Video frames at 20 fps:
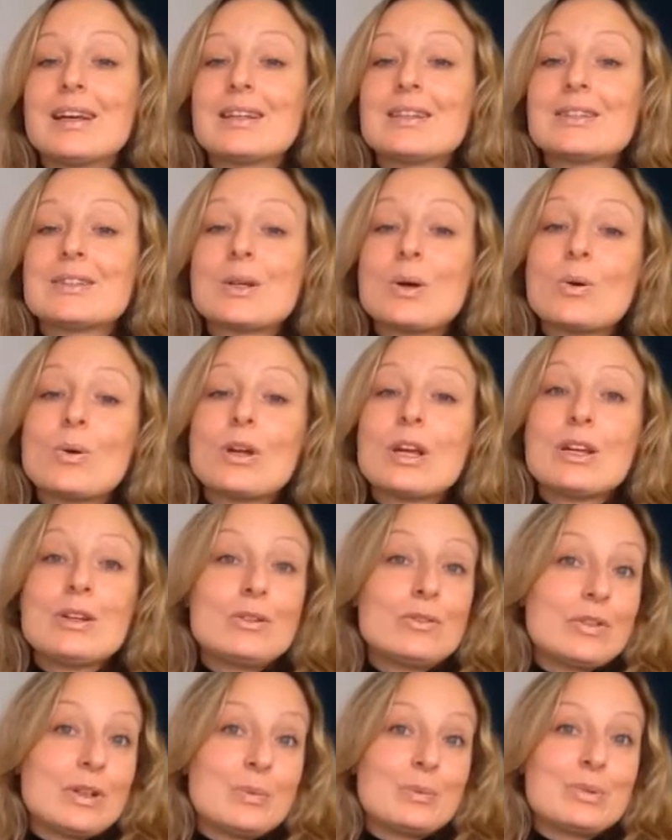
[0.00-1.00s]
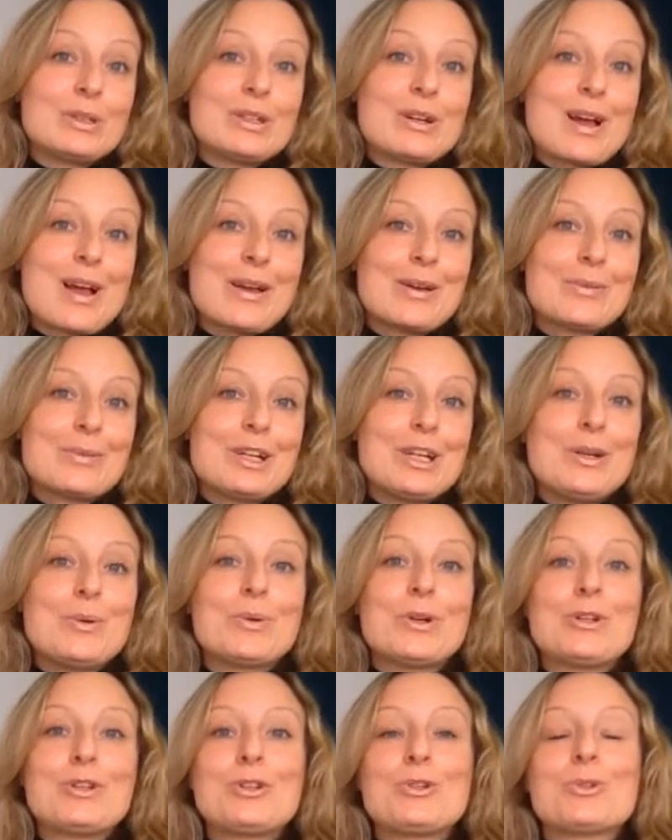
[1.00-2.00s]
So in November, I really
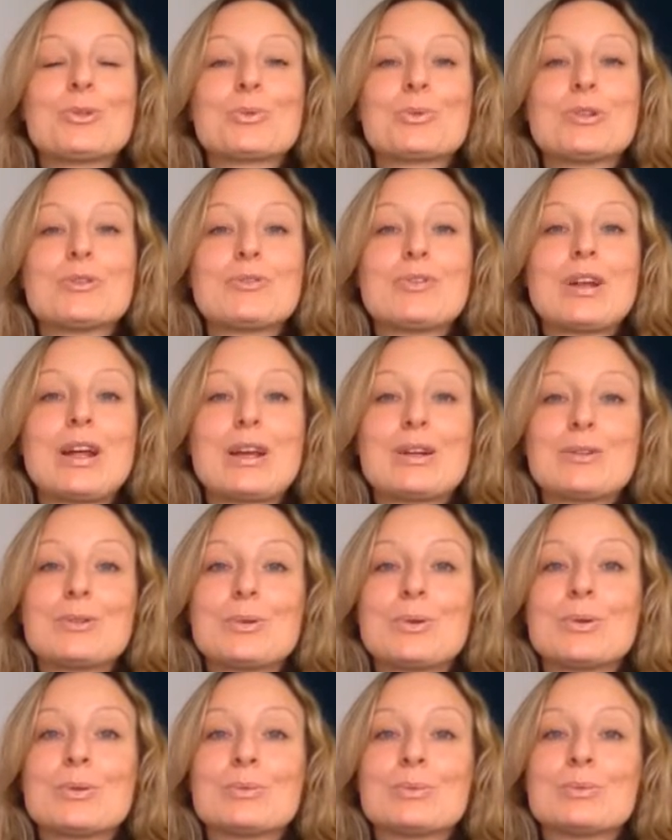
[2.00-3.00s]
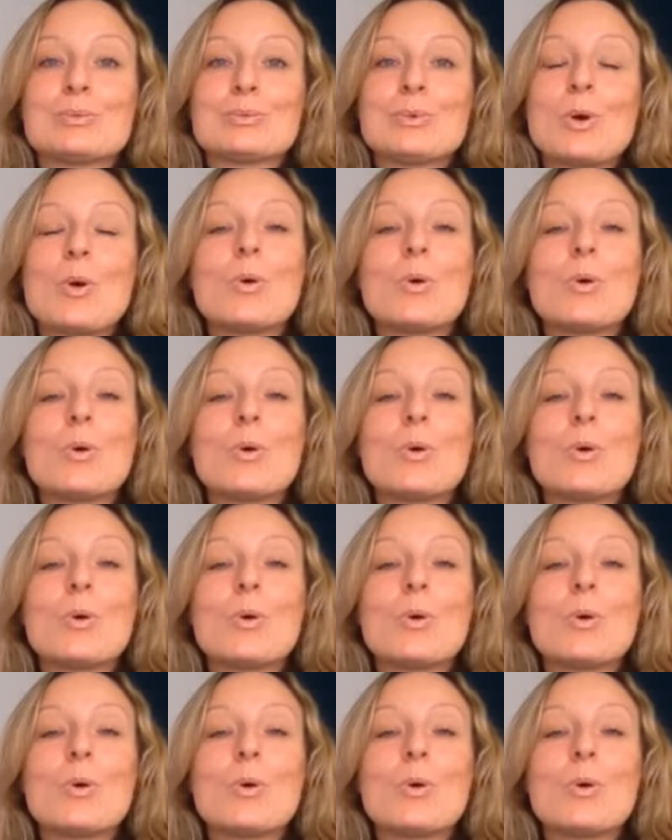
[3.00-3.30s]
want you to reflect on